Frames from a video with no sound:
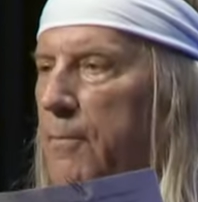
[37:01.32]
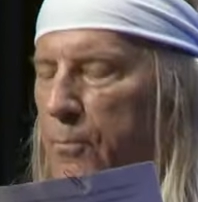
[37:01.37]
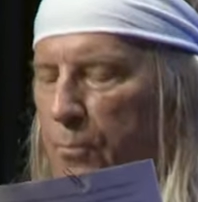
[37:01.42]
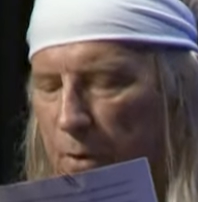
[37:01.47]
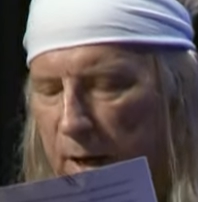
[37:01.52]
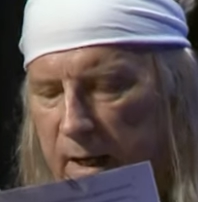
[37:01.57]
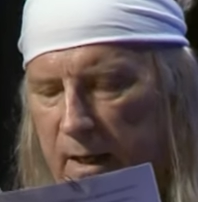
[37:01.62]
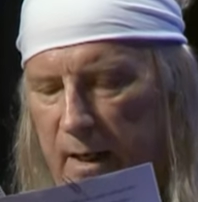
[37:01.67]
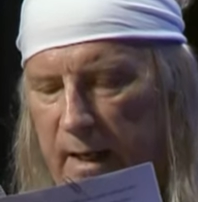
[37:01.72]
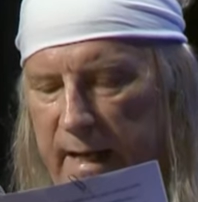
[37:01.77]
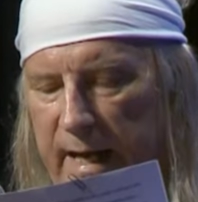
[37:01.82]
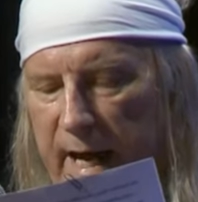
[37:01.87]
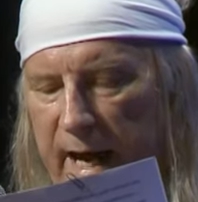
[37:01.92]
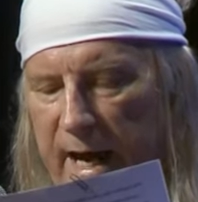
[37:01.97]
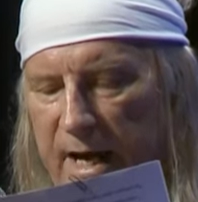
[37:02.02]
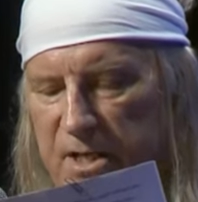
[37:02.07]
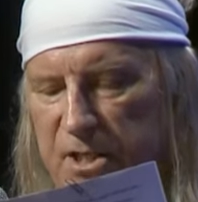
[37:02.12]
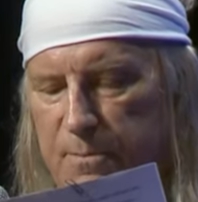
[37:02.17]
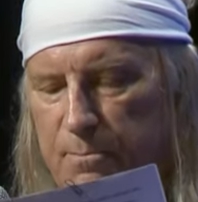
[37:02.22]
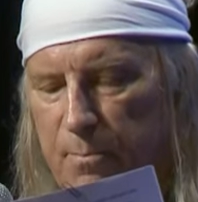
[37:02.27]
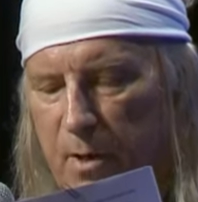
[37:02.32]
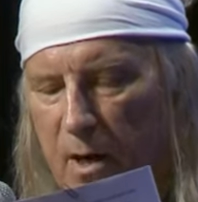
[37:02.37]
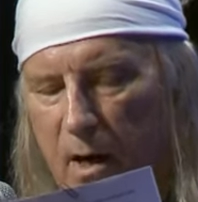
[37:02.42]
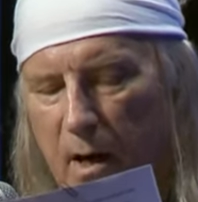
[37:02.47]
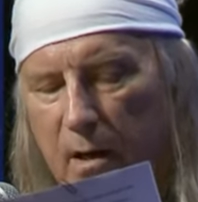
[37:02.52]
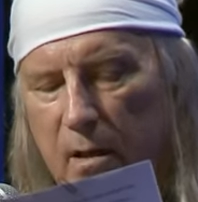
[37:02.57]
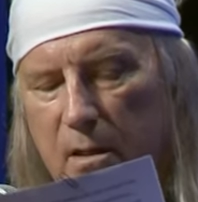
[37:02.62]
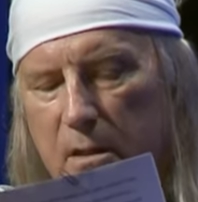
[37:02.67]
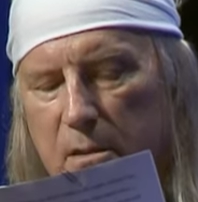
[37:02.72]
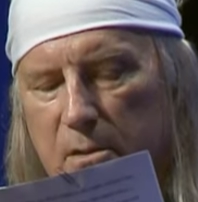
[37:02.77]
prickly ash
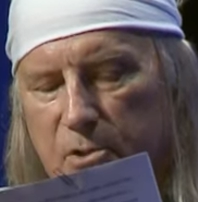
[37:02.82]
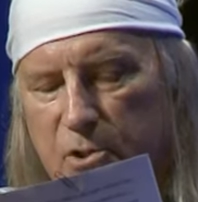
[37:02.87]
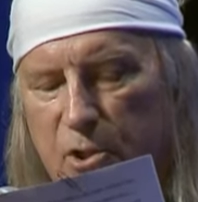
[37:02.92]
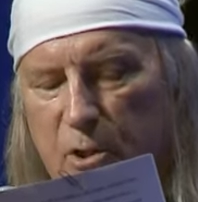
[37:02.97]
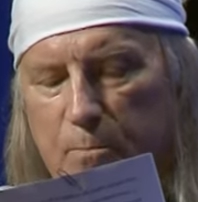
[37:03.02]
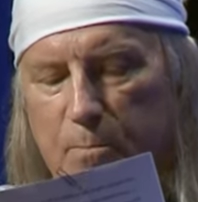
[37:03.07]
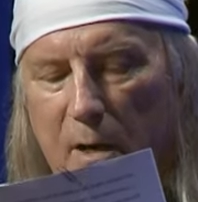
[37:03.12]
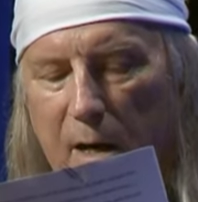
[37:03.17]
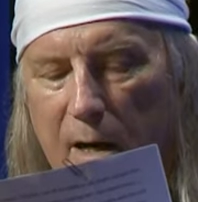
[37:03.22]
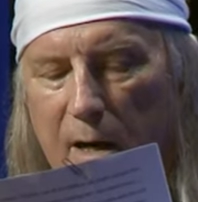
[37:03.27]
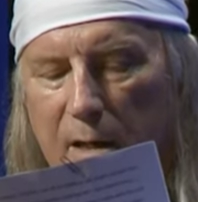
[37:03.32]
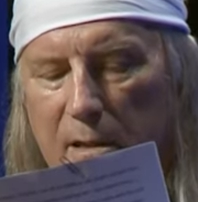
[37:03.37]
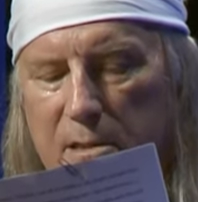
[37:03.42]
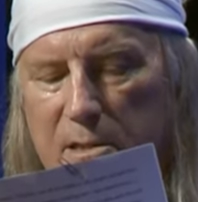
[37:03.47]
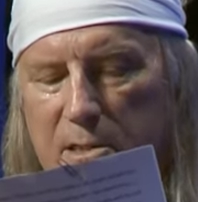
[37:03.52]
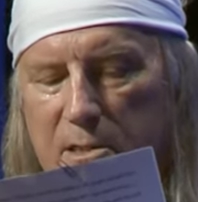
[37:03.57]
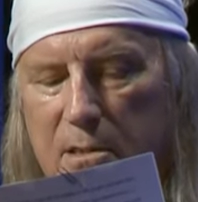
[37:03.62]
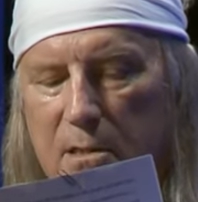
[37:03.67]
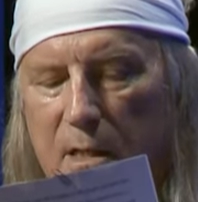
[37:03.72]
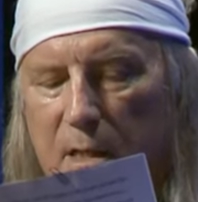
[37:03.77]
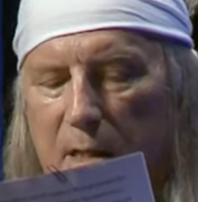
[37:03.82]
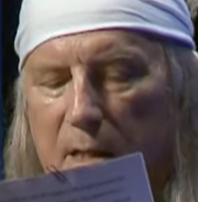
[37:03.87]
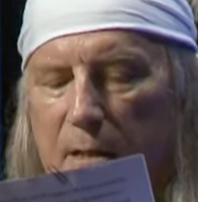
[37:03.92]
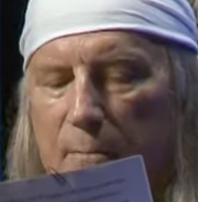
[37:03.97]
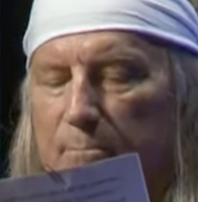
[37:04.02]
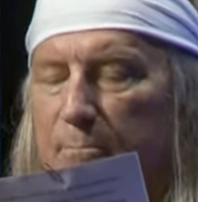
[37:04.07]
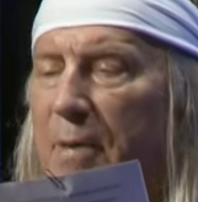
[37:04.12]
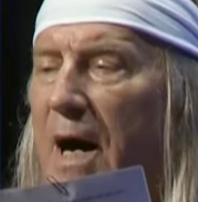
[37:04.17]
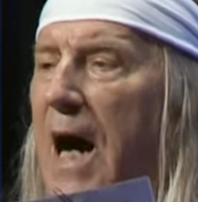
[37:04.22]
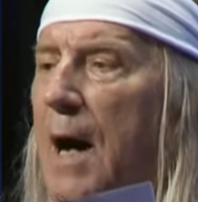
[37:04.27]
bark, two parts,
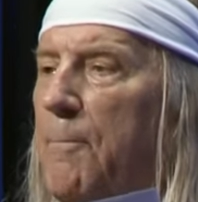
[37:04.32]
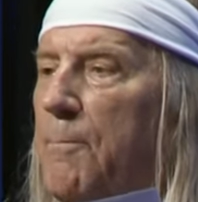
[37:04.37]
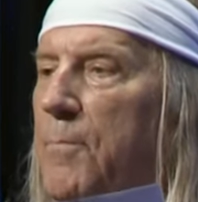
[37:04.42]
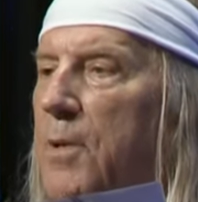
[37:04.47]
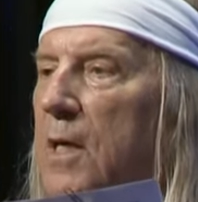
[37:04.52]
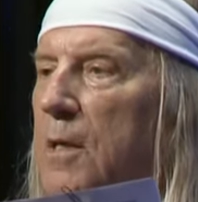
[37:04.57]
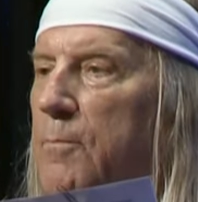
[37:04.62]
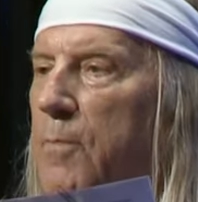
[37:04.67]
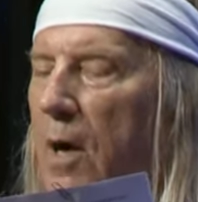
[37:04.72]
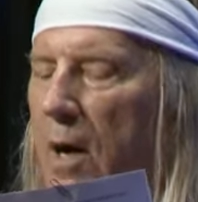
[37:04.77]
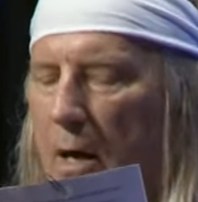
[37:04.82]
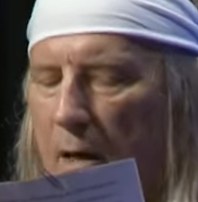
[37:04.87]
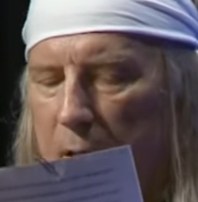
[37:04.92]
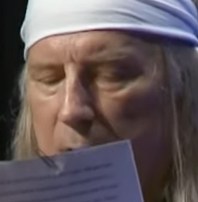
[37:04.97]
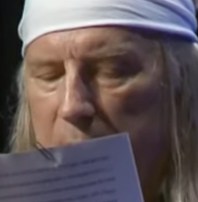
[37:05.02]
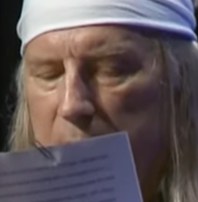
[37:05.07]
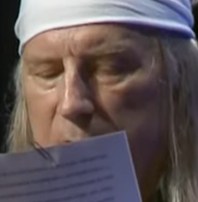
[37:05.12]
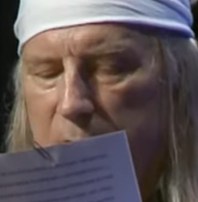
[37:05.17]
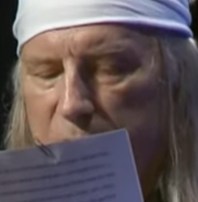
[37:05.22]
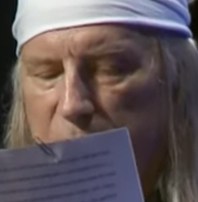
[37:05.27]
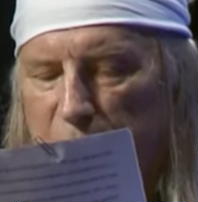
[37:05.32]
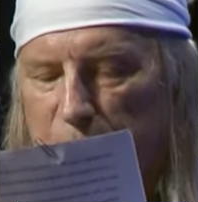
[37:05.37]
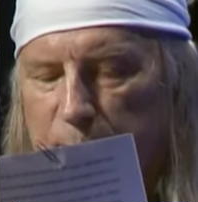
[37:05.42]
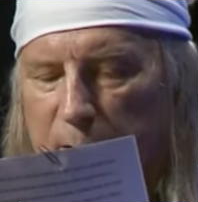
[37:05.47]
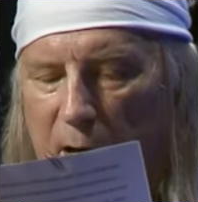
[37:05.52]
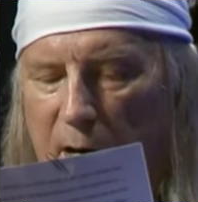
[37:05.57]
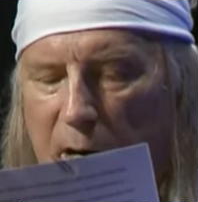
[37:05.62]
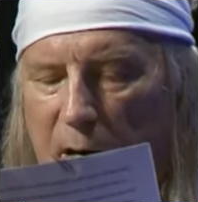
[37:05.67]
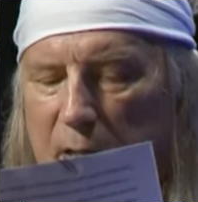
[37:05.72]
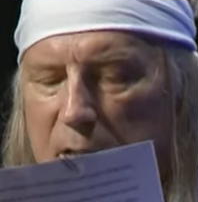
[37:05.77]
poplar bark, two
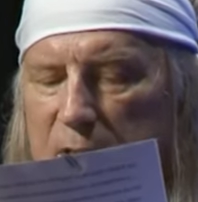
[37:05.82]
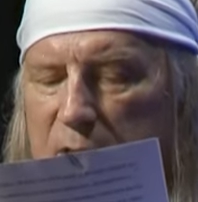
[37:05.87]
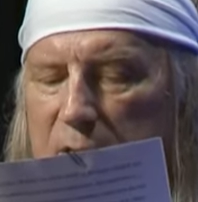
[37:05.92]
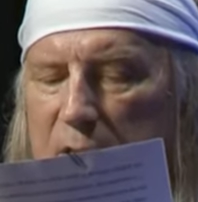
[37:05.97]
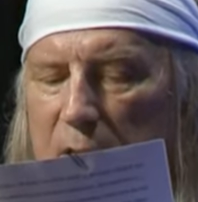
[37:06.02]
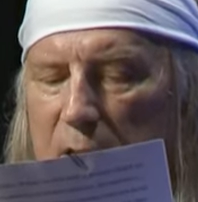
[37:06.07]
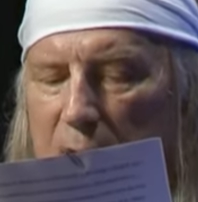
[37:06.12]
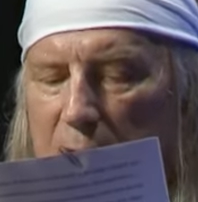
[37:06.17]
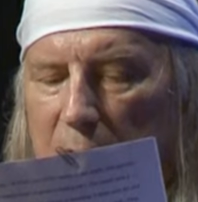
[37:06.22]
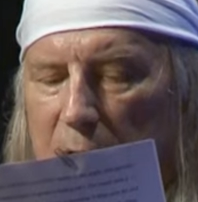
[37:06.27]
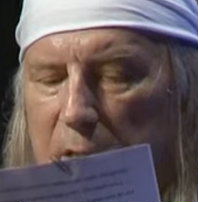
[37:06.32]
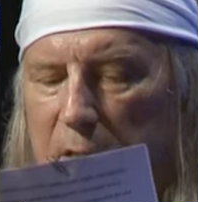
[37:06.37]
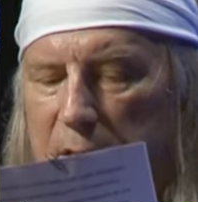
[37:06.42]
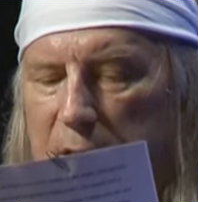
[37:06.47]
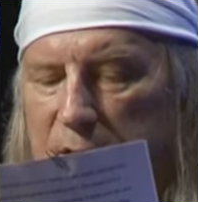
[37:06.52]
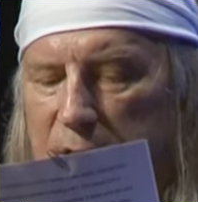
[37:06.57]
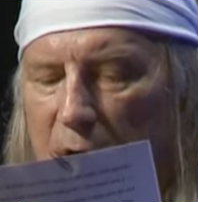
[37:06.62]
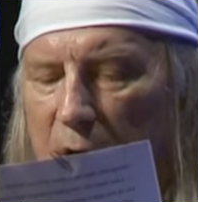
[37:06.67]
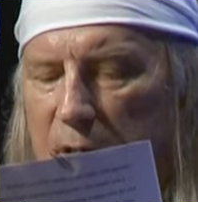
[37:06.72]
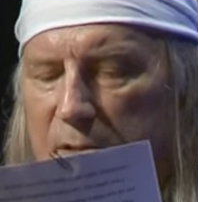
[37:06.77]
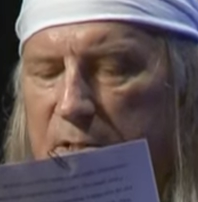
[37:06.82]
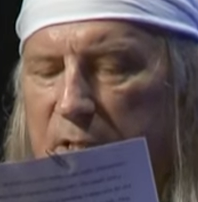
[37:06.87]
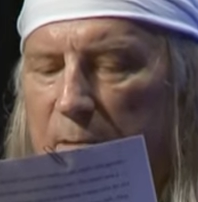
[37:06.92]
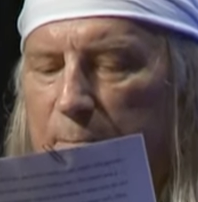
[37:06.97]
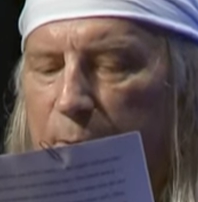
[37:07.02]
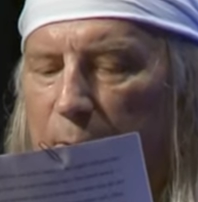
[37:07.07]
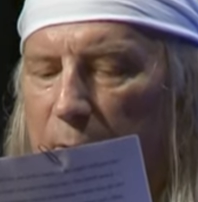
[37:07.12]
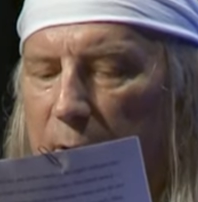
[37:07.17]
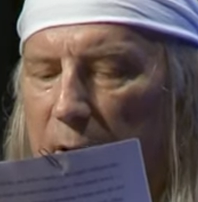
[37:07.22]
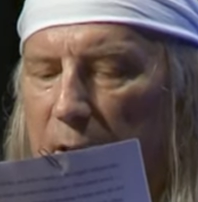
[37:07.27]
parts,
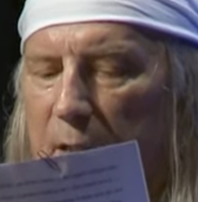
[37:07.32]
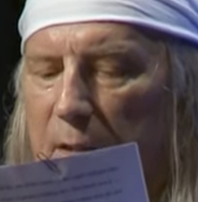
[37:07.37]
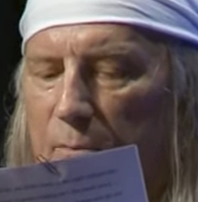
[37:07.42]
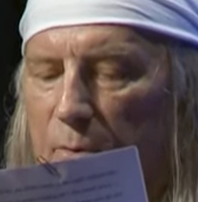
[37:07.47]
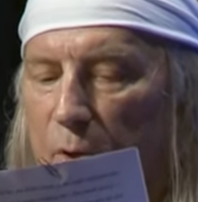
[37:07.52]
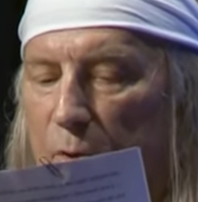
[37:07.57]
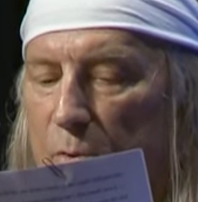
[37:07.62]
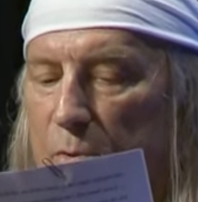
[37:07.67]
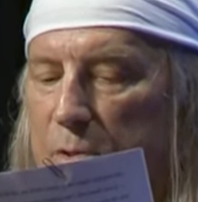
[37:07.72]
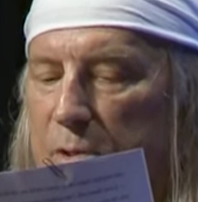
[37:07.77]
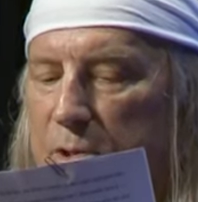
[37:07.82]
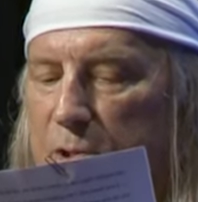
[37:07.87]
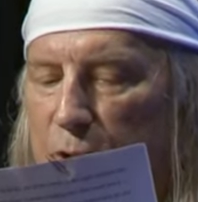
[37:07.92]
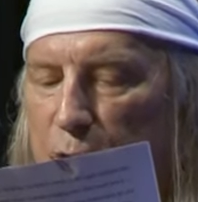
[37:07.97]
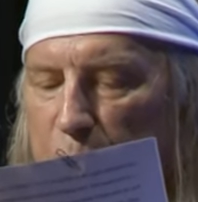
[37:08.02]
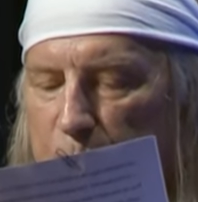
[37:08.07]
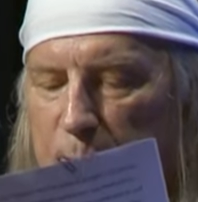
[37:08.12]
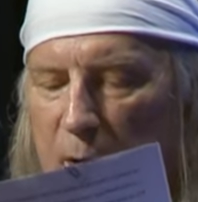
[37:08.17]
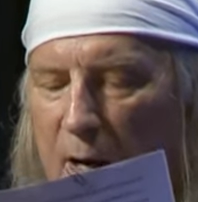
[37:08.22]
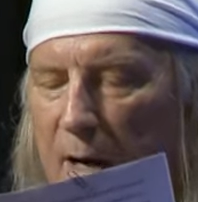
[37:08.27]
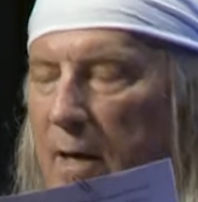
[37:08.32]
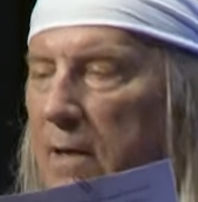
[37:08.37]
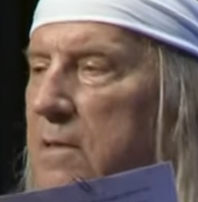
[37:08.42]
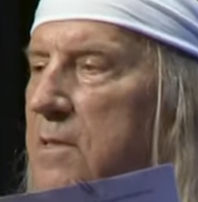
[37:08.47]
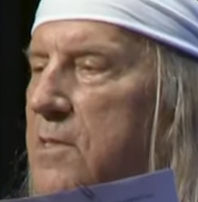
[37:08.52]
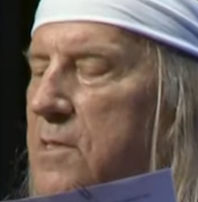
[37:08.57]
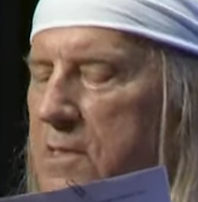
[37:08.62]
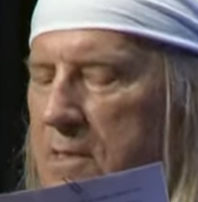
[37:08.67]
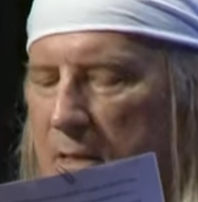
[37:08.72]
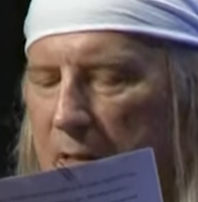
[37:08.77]
sarsaparilla root, two
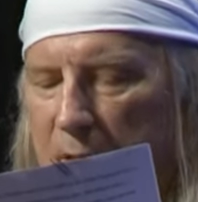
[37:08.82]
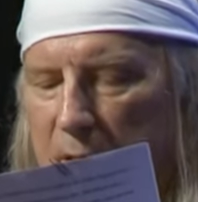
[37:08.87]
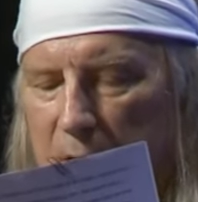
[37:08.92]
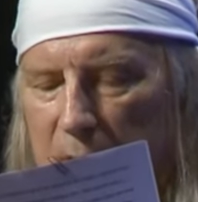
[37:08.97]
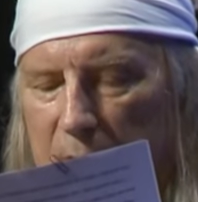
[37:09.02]
parts,